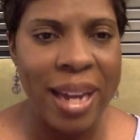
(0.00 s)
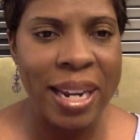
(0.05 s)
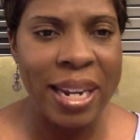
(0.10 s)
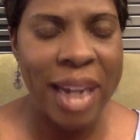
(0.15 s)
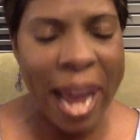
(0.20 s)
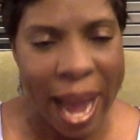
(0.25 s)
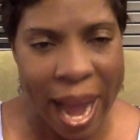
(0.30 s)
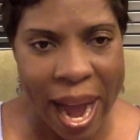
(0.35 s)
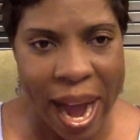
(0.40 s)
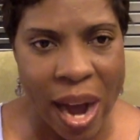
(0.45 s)
And
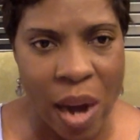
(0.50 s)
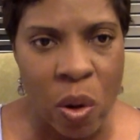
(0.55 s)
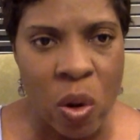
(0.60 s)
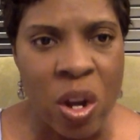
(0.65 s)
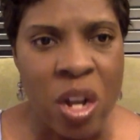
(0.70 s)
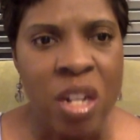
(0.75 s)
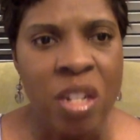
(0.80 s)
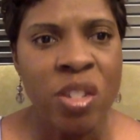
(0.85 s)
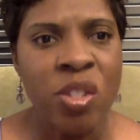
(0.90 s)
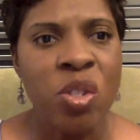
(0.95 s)
how
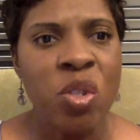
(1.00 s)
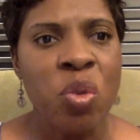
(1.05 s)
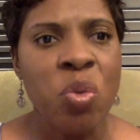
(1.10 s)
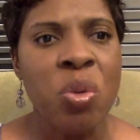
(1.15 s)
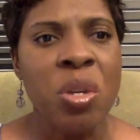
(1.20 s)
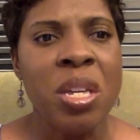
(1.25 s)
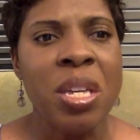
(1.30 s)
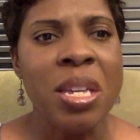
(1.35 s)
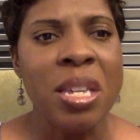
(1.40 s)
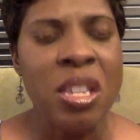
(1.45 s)
do
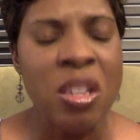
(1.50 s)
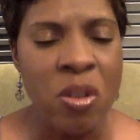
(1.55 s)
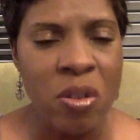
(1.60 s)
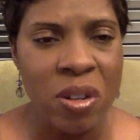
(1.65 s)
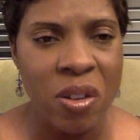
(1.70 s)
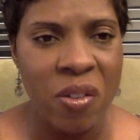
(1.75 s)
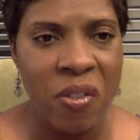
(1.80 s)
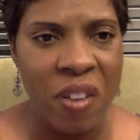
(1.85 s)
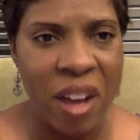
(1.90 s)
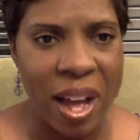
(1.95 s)
we
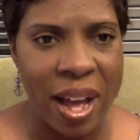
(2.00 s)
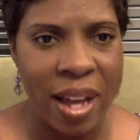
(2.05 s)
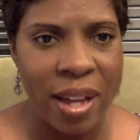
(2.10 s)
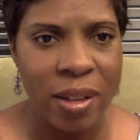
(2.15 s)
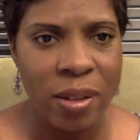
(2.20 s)
unify?